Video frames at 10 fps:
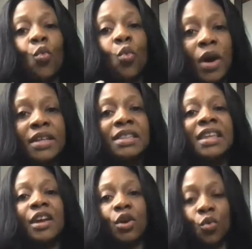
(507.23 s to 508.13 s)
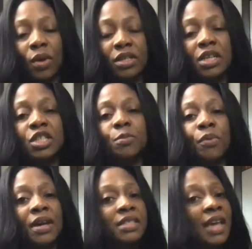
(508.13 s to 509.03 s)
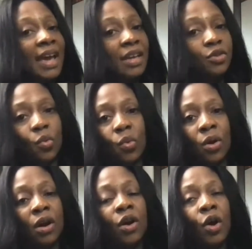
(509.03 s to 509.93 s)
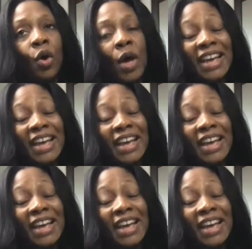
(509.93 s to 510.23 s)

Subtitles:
what they are going to express and or